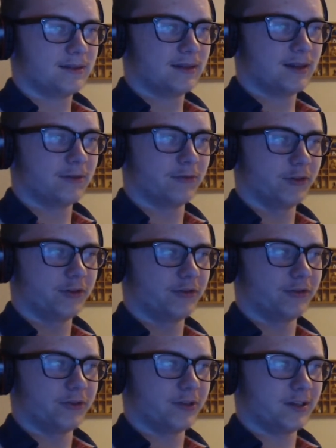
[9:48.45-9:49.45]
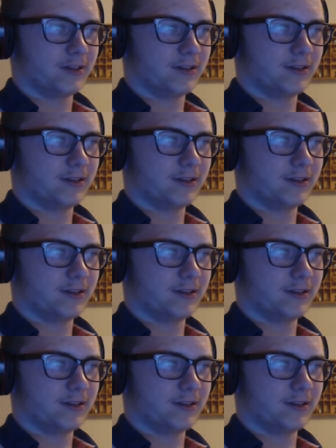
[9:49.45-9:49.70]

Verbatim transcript: I wouldn't do it.